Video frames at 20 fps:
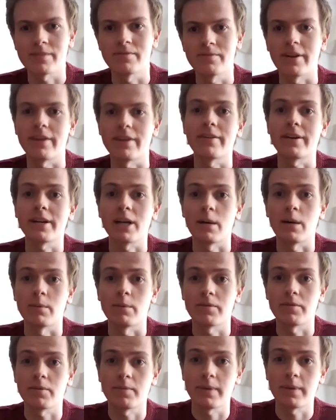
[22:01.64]
very, very
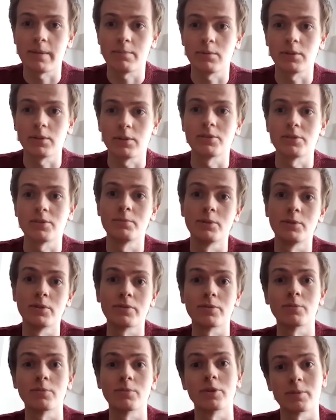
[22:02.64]
common for people to move
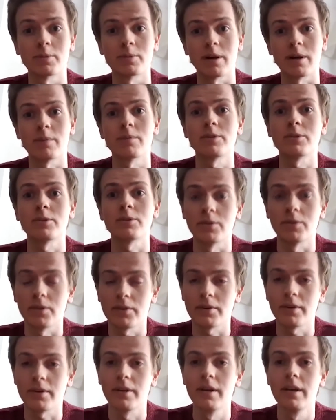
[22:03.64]
from one department to
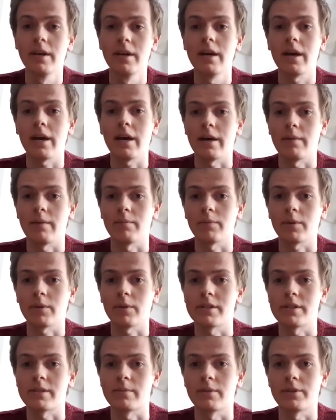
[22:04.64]
another, kind
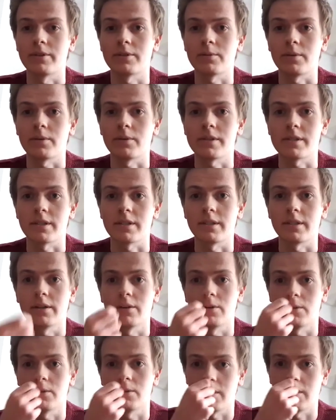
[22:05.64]
of similar to what you said there,
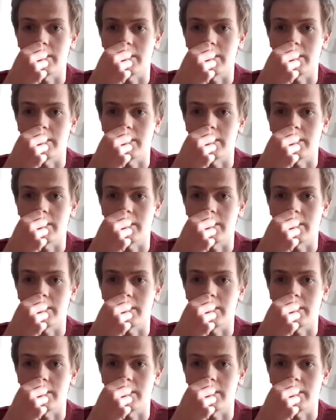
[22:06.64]
Laura.